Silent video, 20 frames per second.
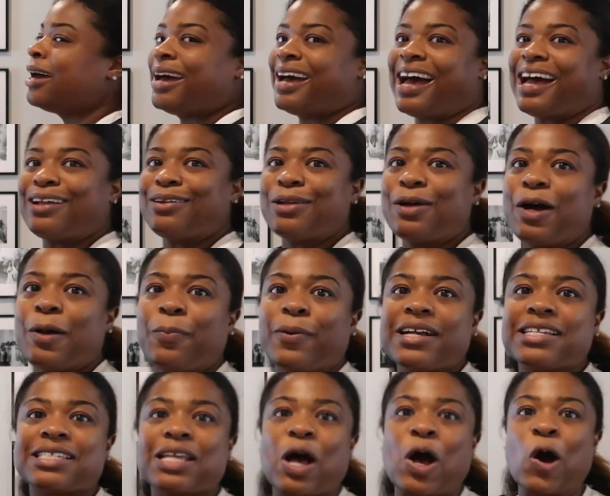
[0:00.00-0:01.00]
I don't know, it
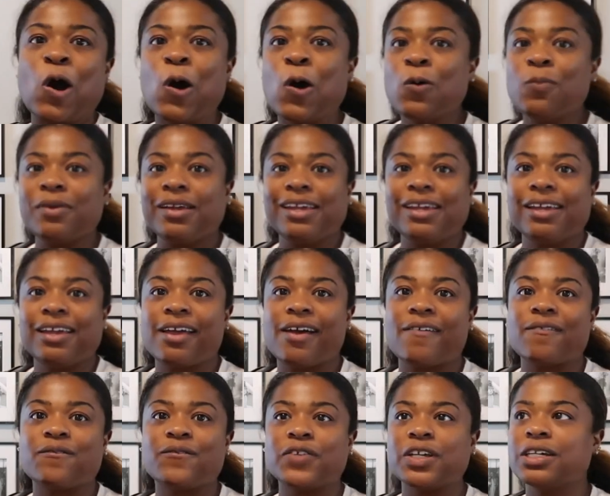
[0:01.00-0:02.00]
brings a
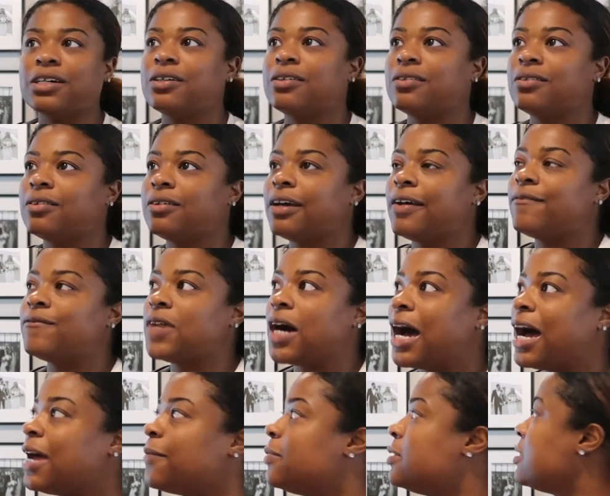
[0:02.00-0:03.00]
homey feel and vibe